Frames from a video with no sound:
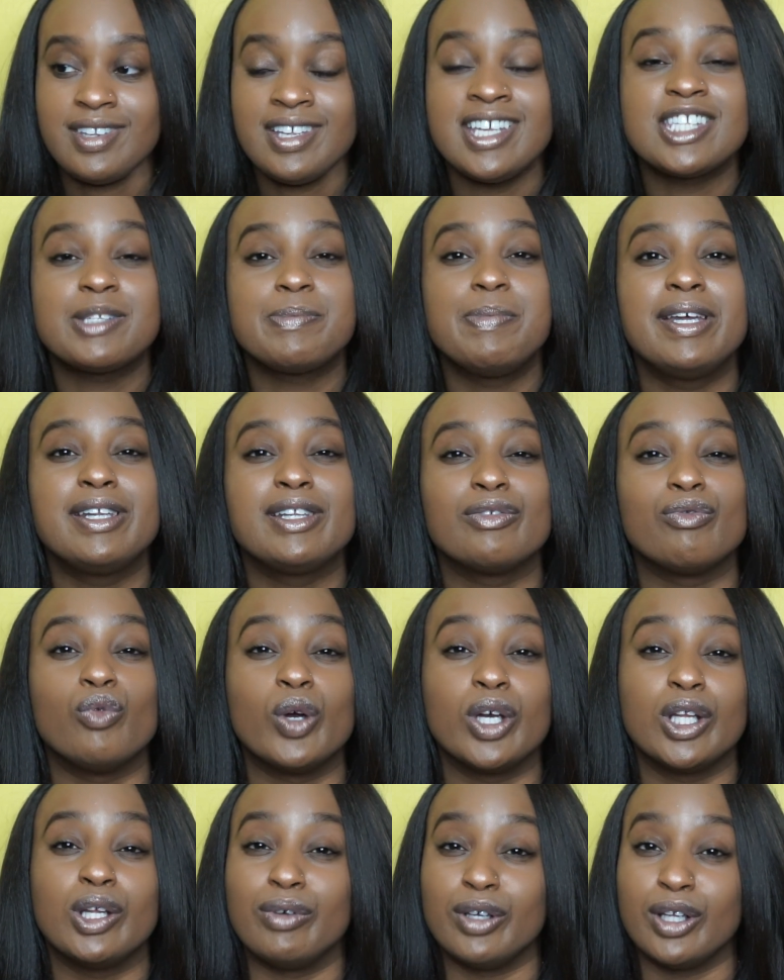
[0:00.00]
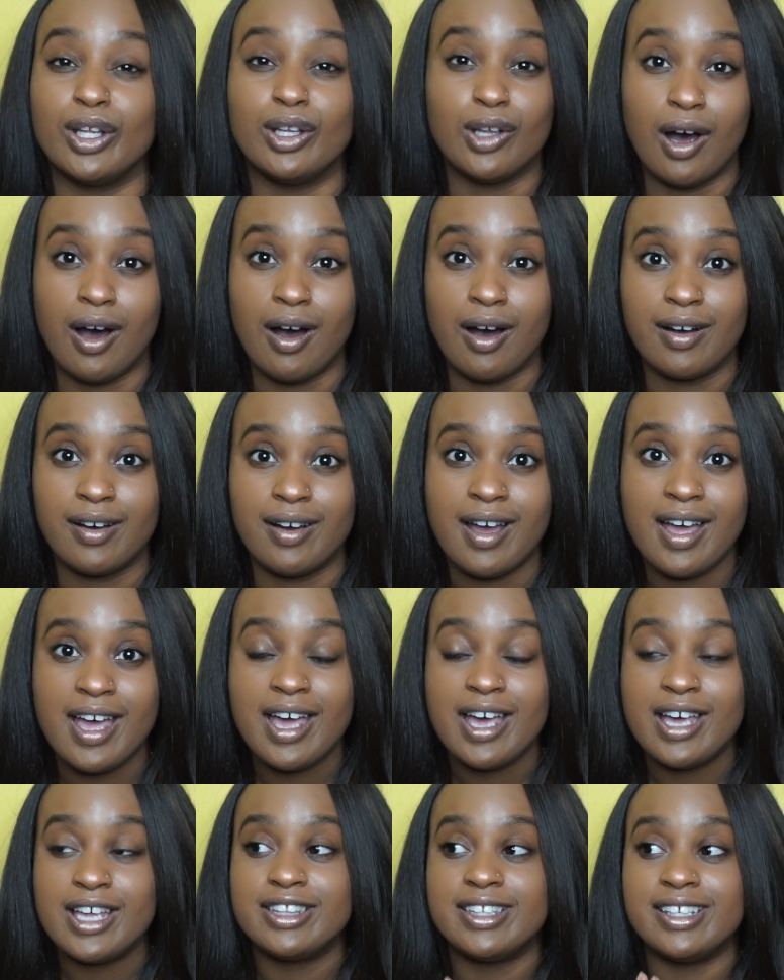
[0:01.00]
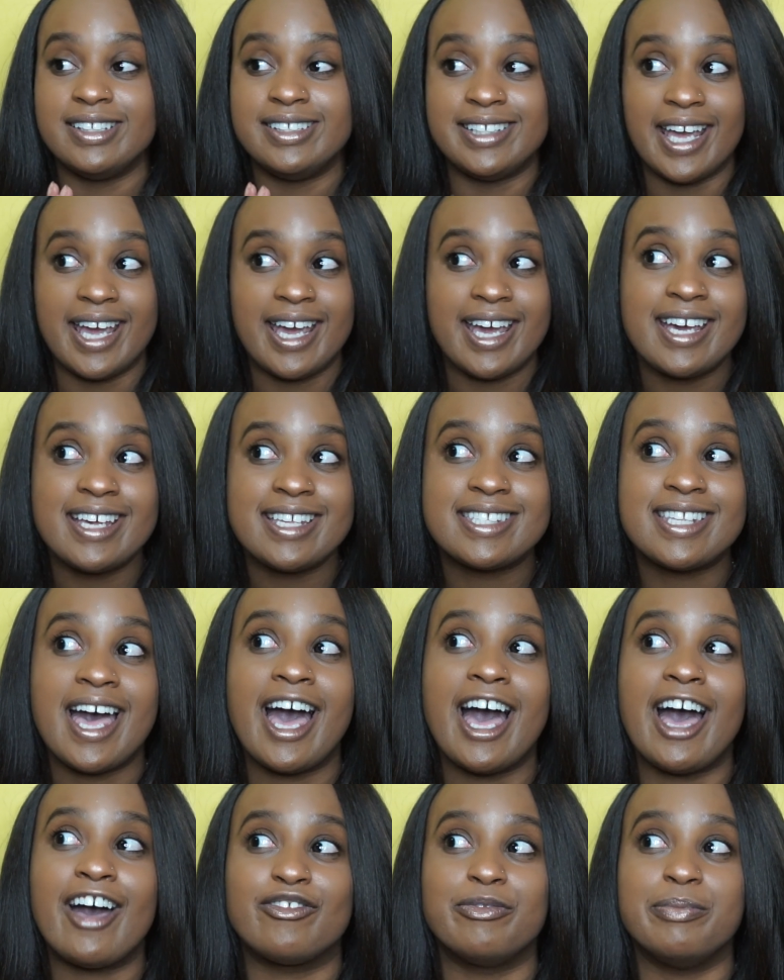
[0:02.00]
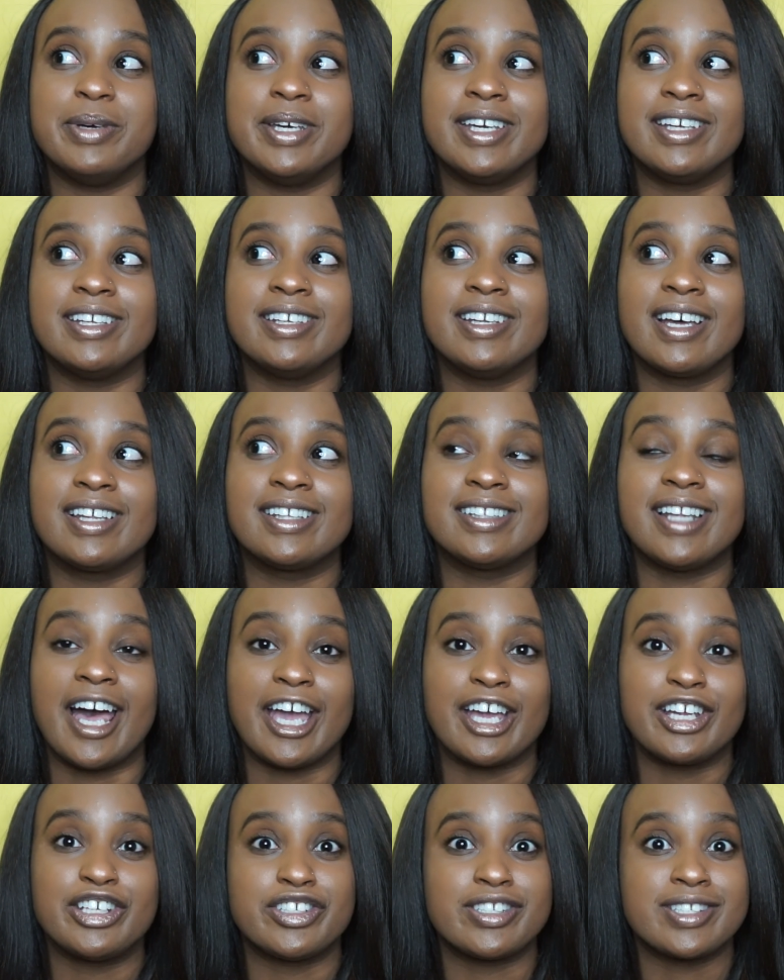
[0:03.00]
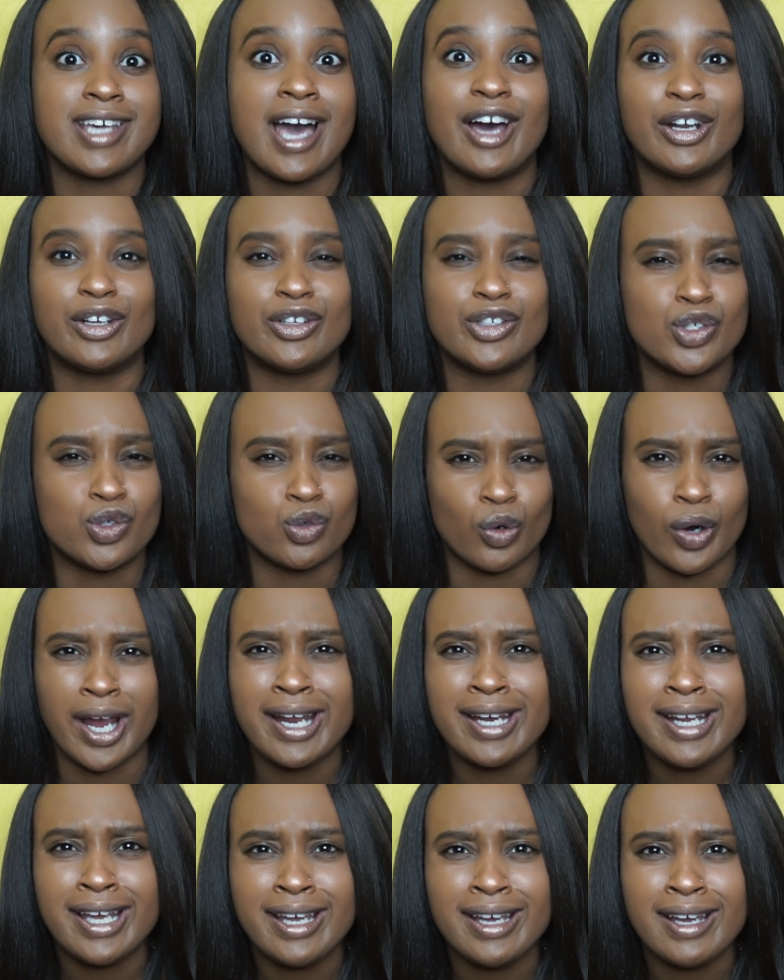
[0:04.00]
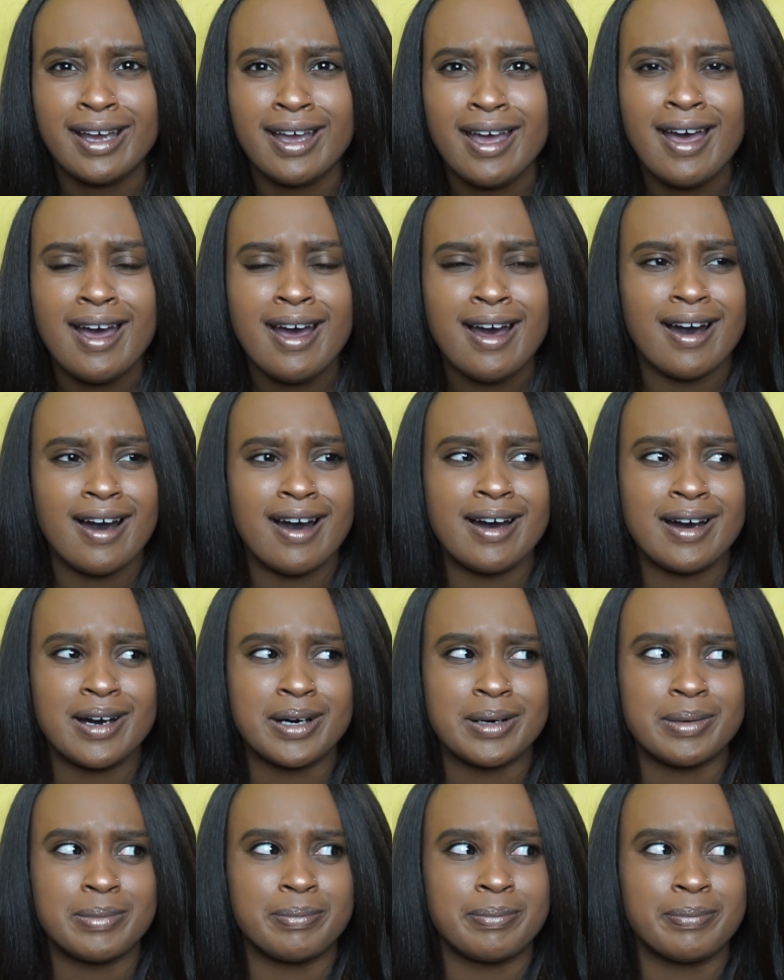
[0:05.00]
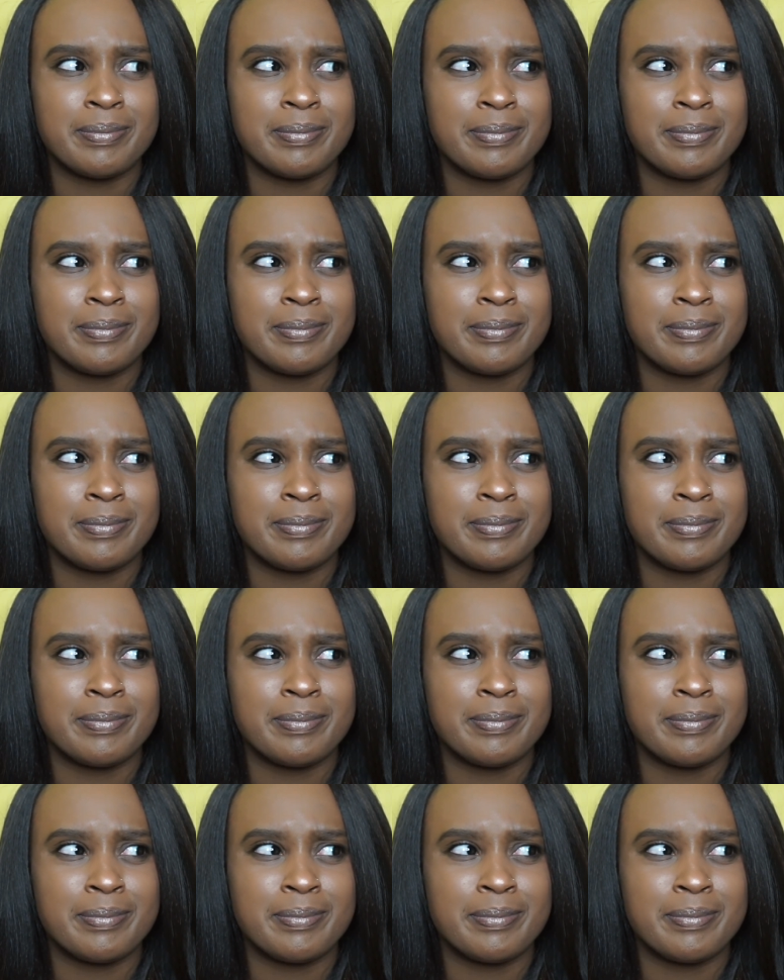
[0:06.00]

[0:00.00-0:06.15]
It's been really long. The days have been like just kind of draining, and